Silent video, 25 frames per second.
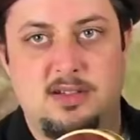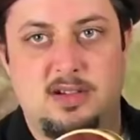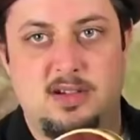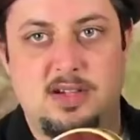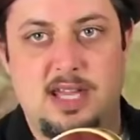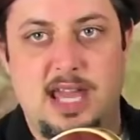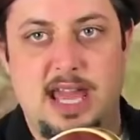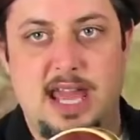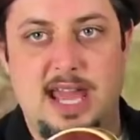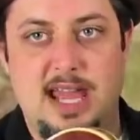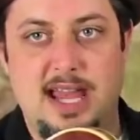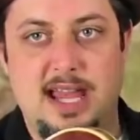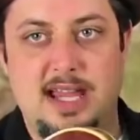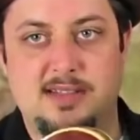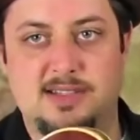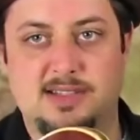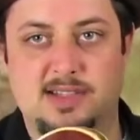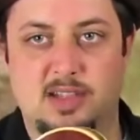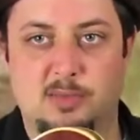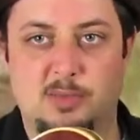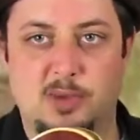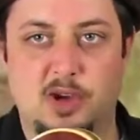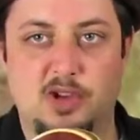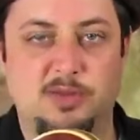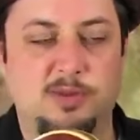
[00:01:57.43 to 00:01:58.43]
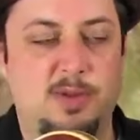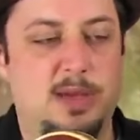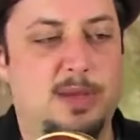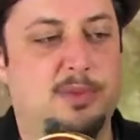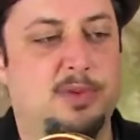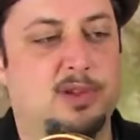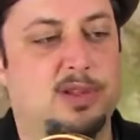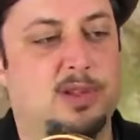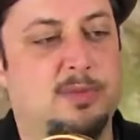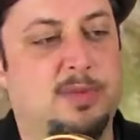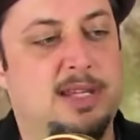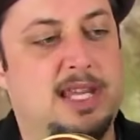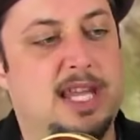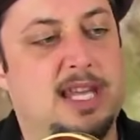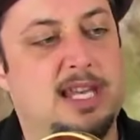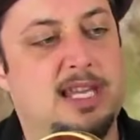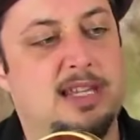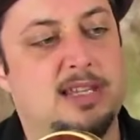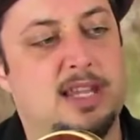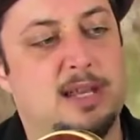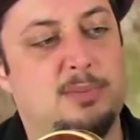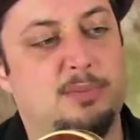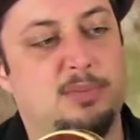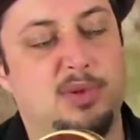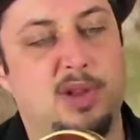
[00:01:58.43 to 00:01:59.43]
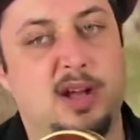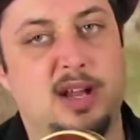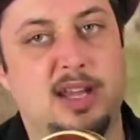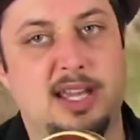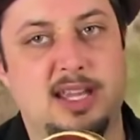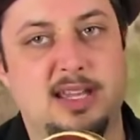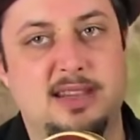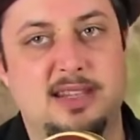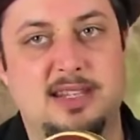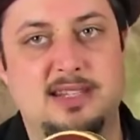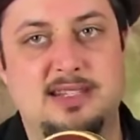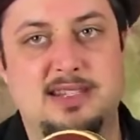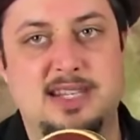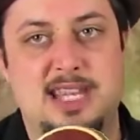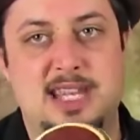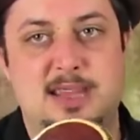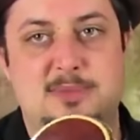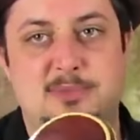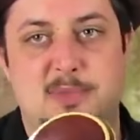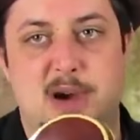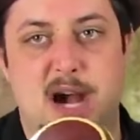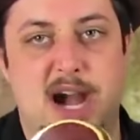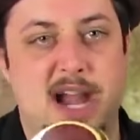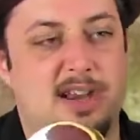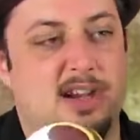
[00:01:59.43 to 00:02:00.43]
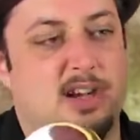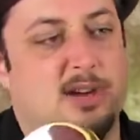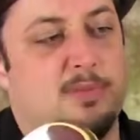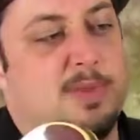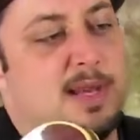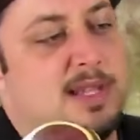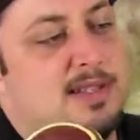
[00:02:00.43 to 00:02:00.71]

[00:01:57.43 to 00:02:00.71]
Okay, and so most people in the beginning, they'd plug in the D minor